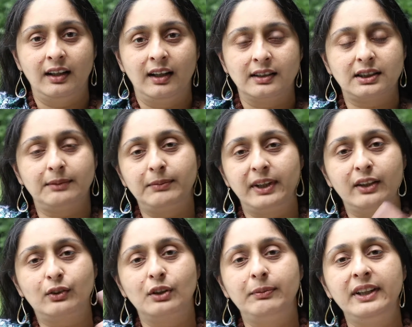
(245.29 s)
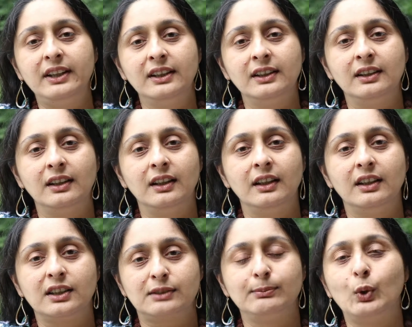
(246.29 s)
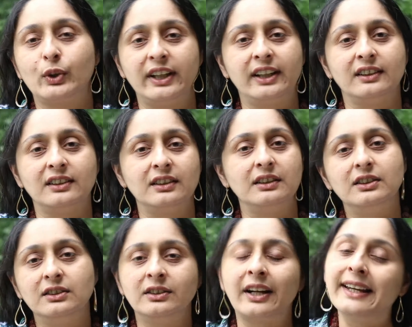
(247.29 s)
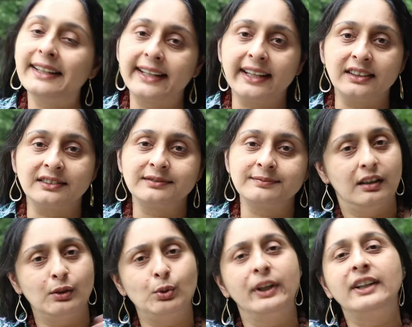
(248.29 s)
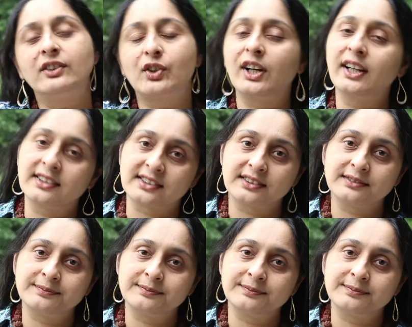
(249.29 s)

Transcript: Somebody could be smoking, drinking, doing drugs,